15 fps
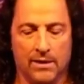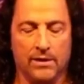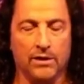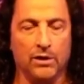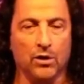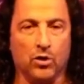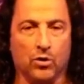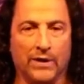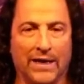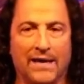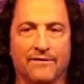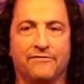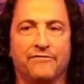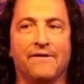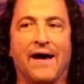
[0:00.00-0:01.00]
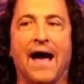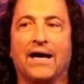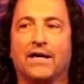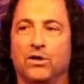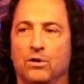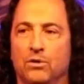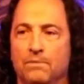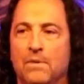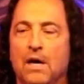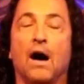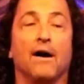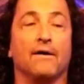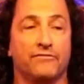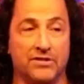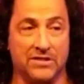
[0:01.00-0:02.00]
you create a vacuum
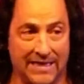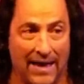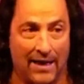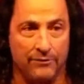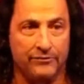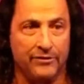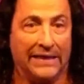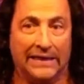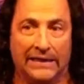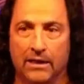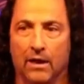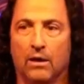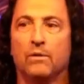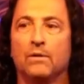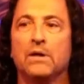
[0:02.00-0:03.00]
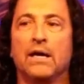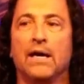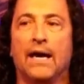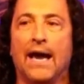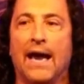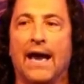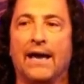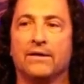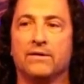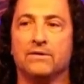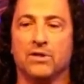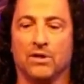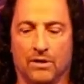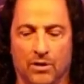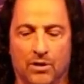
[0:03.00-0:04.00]
of self, ego,
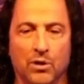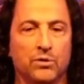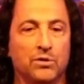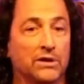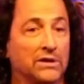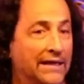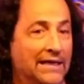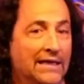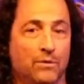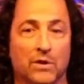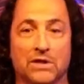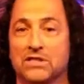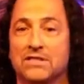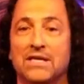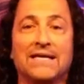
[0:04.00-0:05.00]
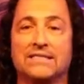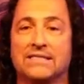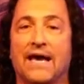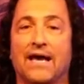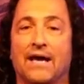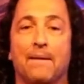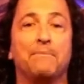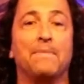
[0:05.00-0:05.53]
and Kundalini, which is like saying, I'm